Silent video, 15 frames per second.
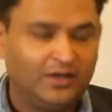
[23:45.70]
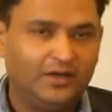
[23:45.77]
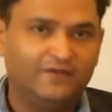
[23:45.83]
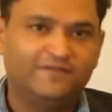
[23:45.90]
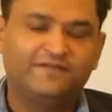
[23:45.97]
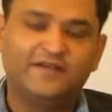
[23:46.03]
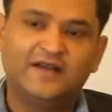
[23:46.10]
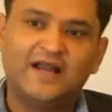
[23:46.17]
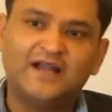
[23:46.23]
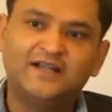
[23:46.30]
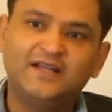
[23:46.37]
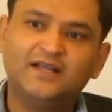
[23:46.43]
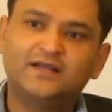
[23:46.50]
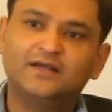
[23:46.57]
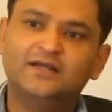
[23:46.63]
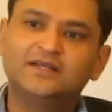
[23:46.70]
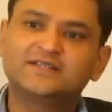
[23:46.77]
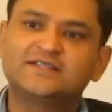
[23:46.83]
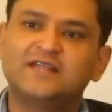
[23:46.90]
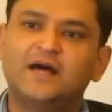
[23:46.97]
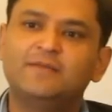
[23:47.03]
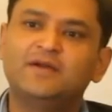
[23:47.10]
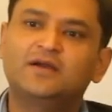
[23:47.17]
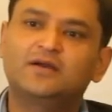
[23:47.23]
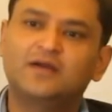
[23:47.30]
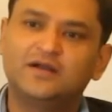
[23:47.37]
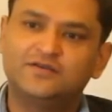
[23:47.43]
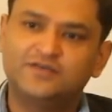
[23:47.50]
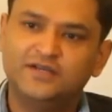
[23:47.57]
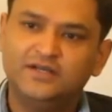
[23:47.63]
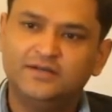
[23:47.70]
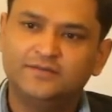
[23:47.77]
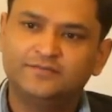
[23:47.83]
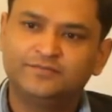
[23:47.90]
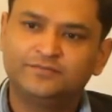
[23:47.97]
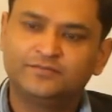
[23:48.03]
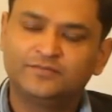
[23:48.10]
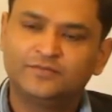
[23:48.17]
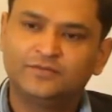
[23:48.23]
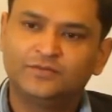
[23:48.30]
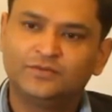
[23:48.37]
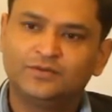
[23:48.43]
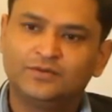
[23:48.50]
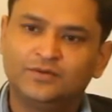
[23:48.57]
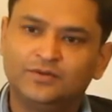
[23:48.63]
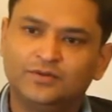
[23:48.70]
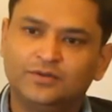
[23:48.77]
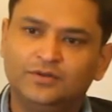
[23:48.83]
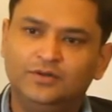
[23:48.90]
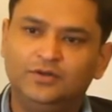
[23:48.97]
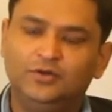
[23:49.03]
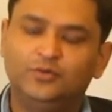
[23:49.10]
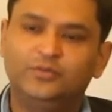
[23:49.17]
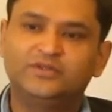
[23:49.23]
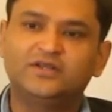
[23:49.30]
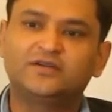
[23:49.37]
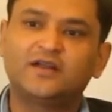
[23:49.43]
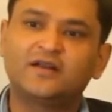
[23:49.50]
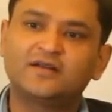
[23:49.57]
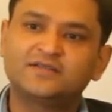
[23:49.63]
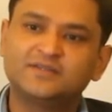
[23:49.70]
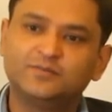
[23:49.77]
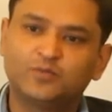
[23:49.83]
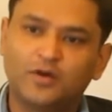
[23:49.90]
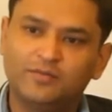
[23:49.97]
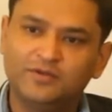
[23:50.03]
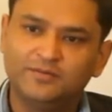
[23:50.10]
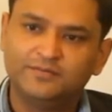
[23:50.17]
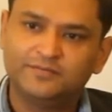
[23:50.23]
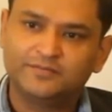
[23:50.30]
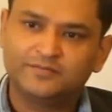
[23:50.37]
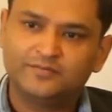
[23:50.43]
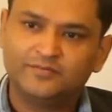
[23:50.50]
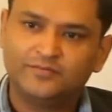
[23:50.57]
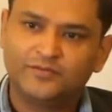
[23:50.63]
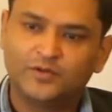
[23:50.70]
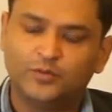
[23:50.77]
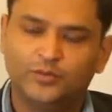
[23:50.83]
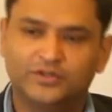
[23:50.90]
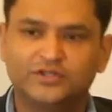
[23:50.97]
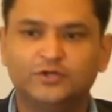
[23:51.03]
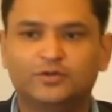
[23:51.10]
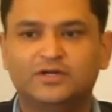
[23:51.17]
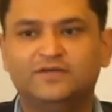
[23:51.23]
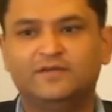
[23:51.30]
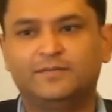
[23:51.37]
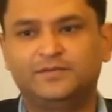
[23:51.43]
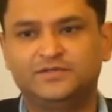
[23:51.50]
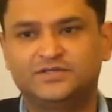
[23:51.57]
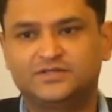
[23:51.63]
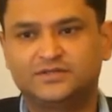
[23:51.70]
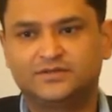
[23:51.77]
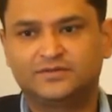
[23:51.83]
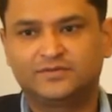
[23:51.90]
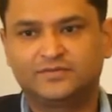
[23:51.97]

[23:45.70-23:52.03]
a fanatic Islamic country with a terrorism problem, with nuclear weapons.